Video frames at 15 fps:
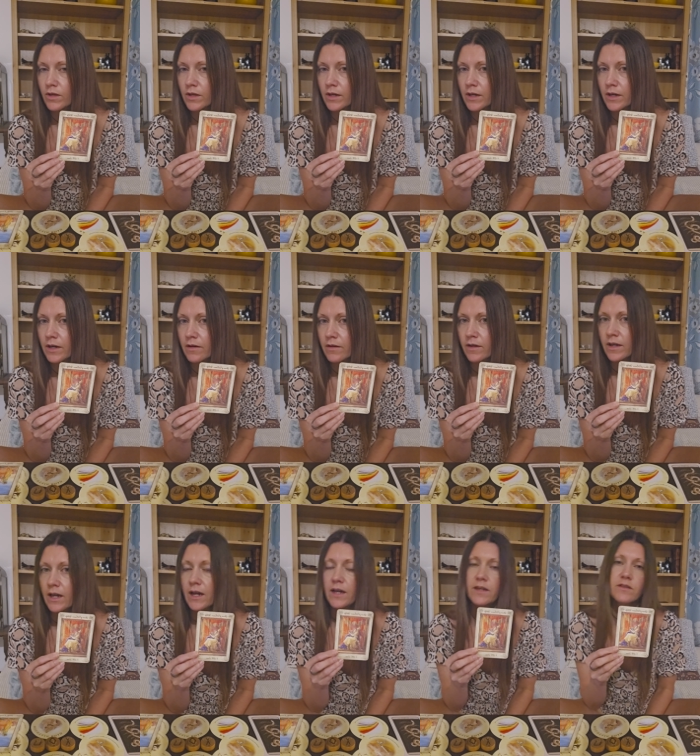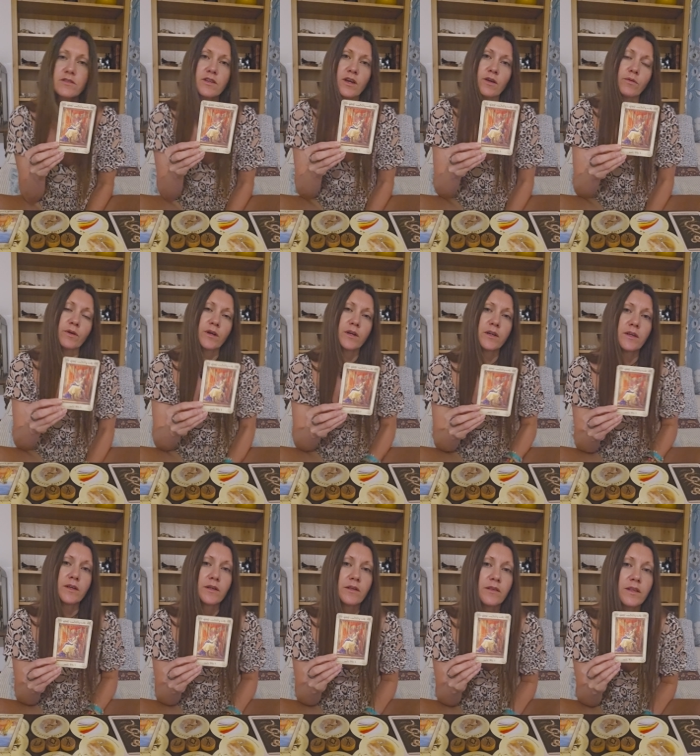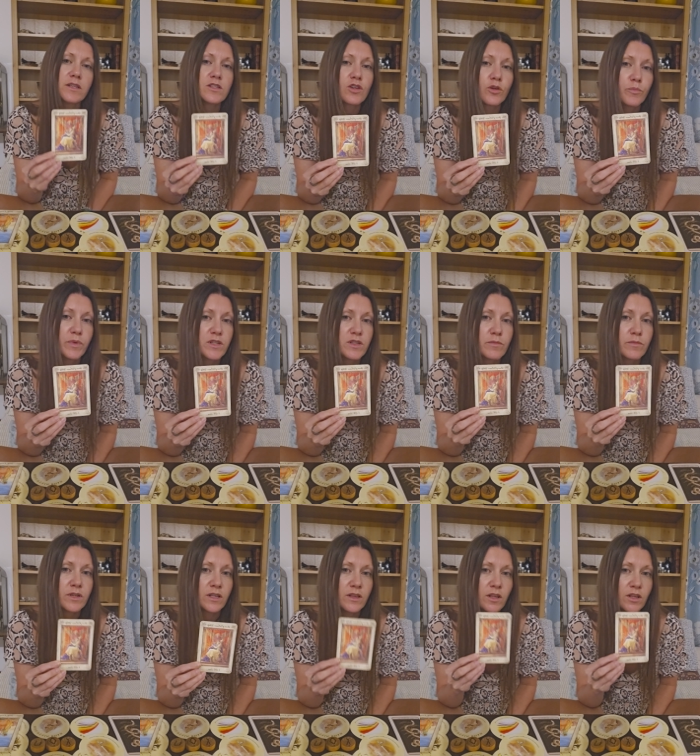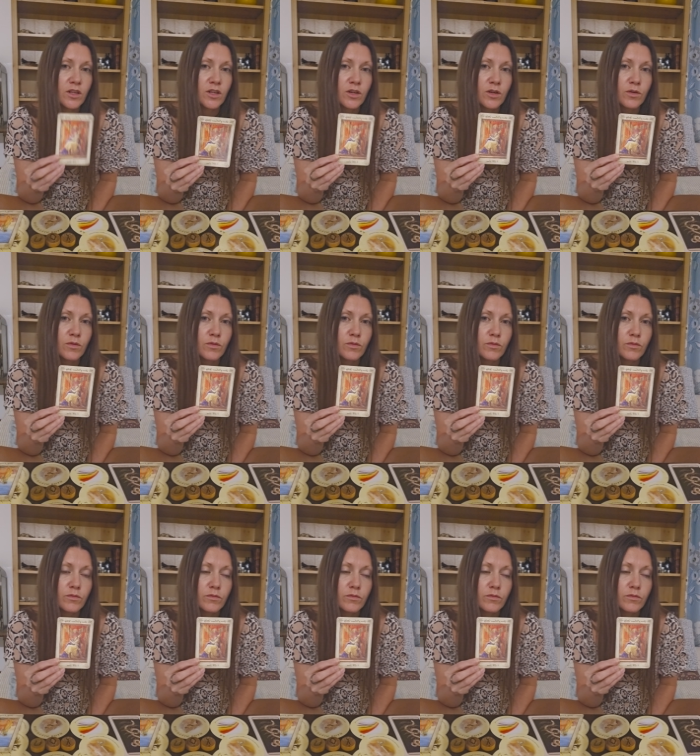yeah okay so this could be somebody that you